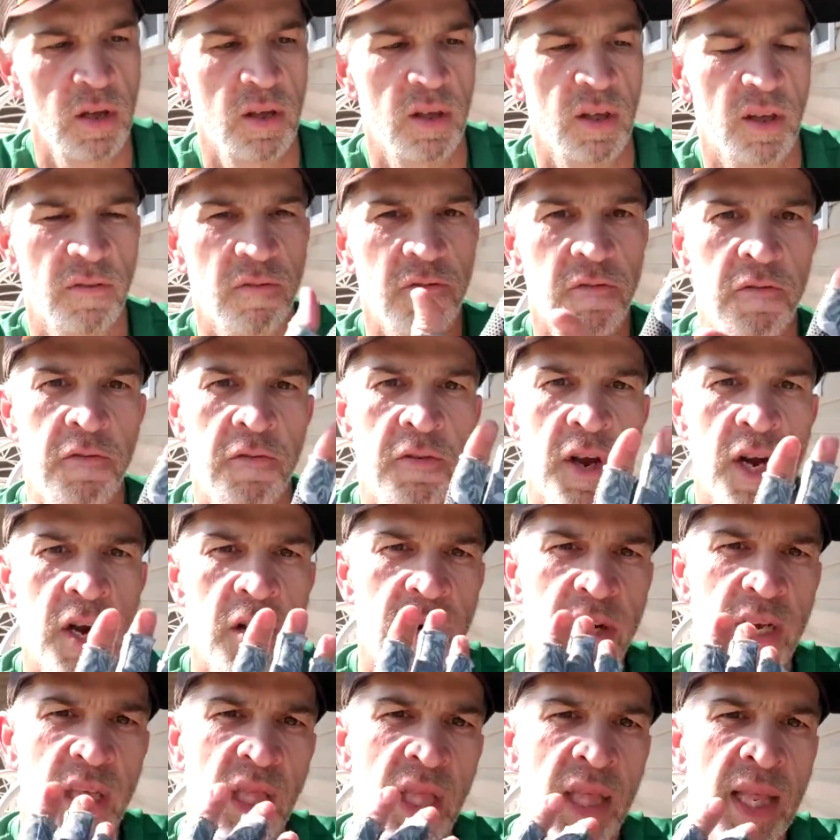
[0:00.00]

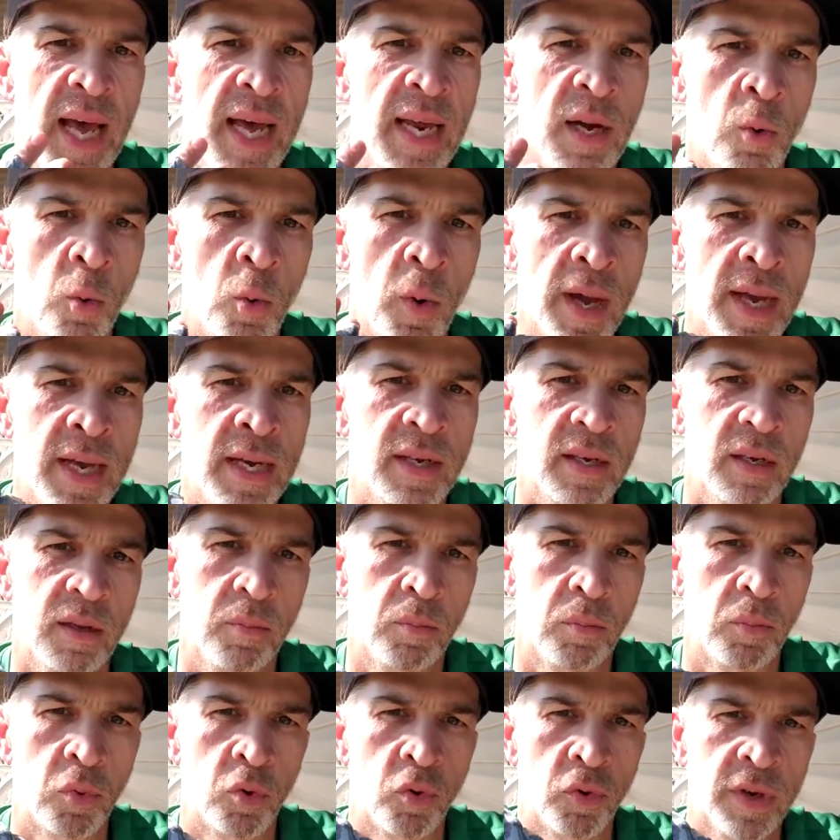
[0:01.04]
Very lightweight,
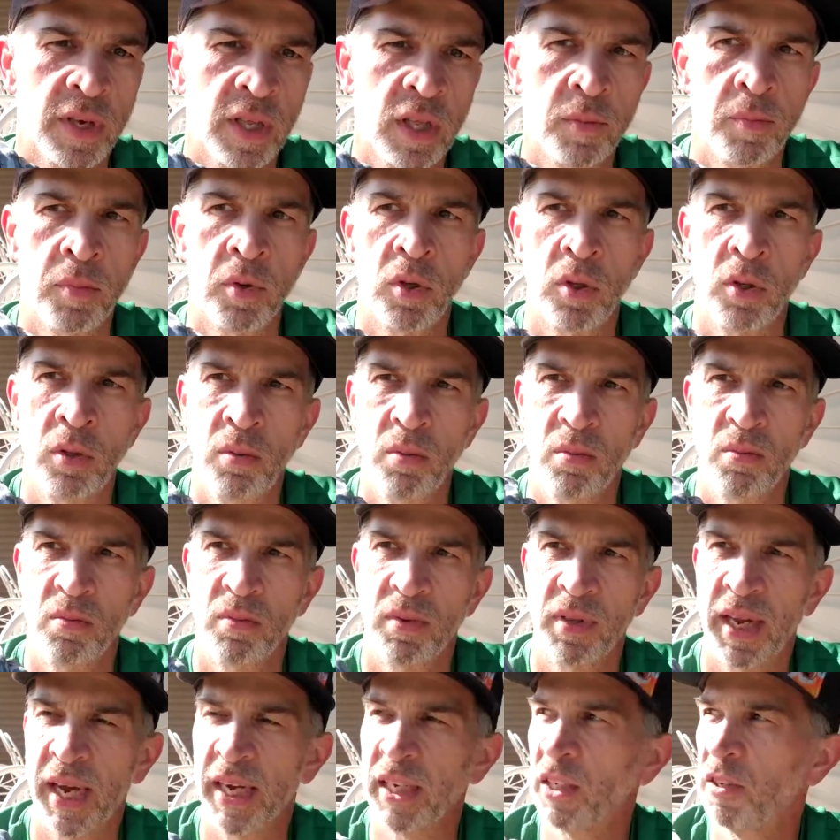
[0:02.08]
breathable,
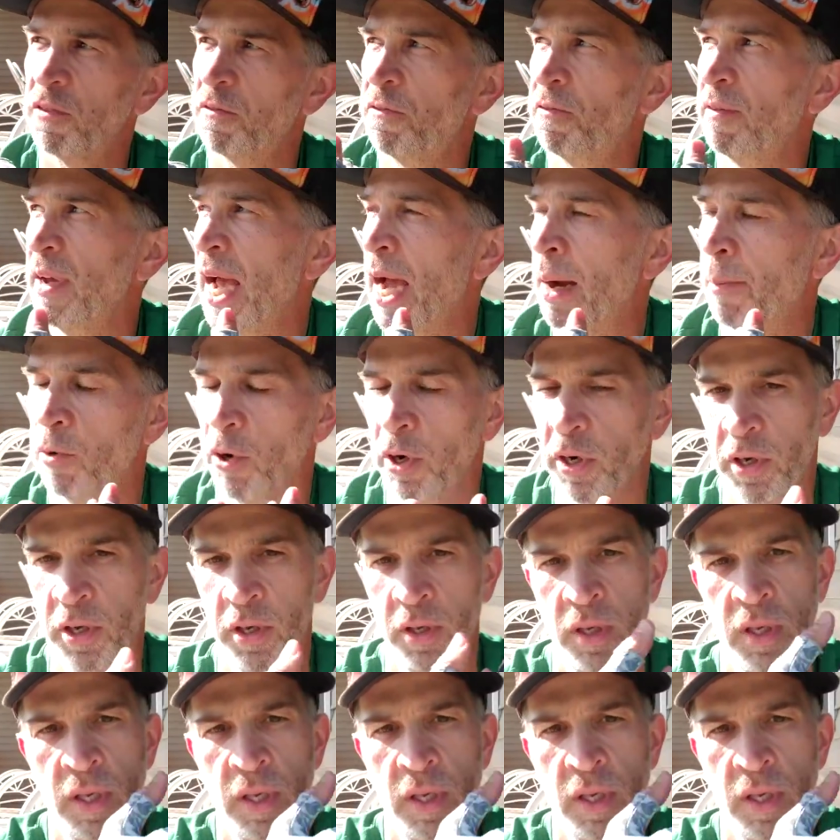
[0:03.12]
nice fabric.